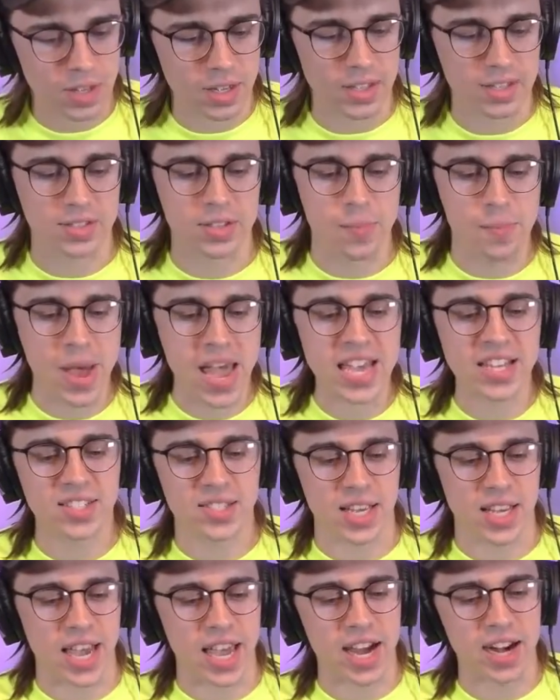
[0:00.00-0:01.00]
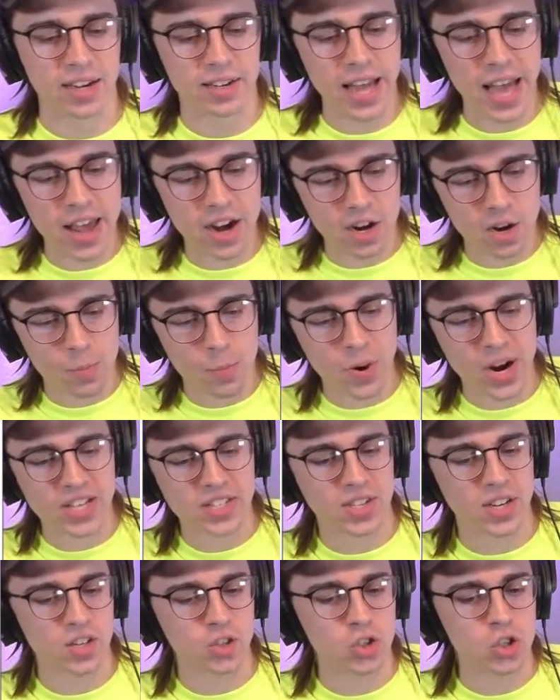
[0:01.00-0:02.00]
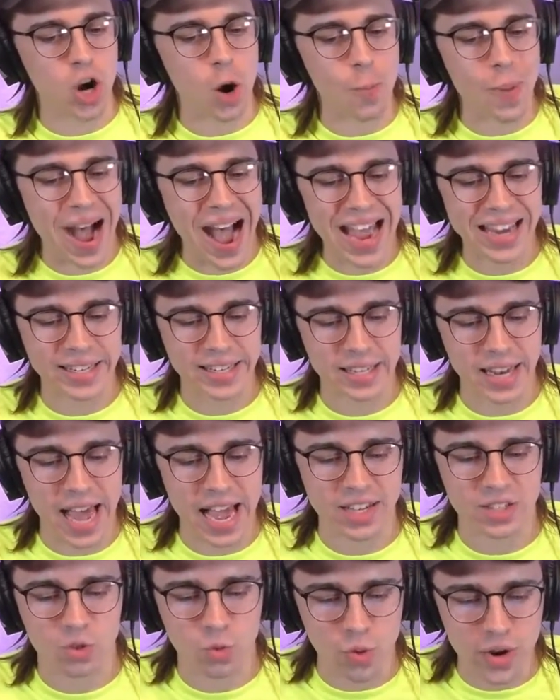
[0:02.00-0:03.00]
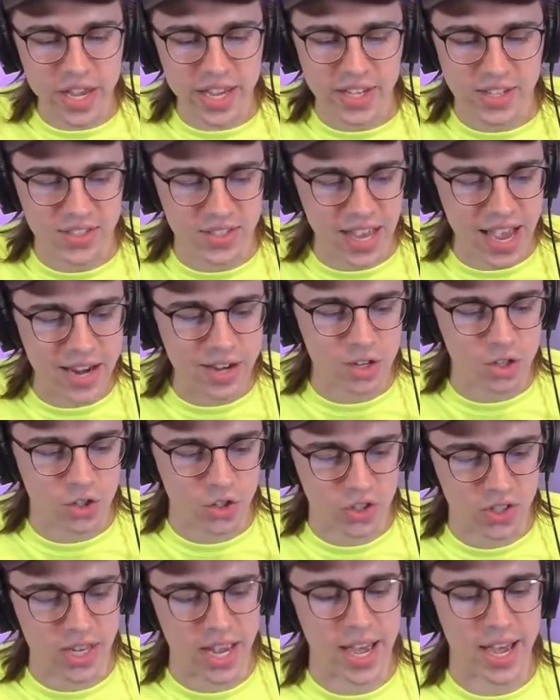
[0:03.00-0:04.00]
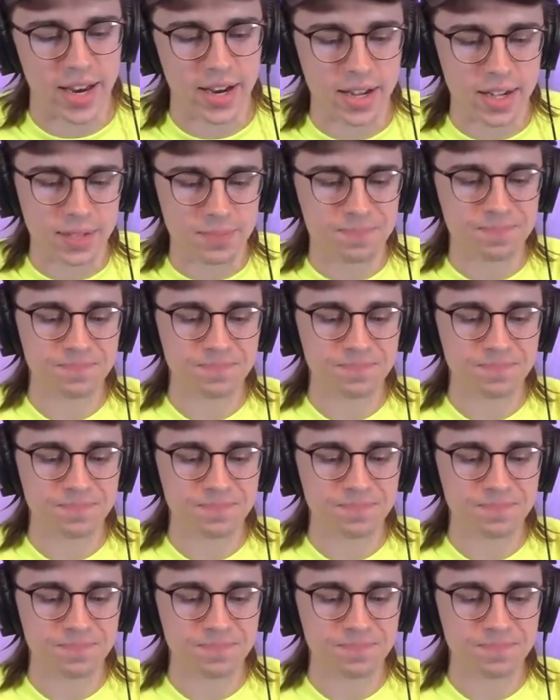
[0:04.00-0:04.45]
It's amazing. In a letter to President Joe Biden last week, Sanders said,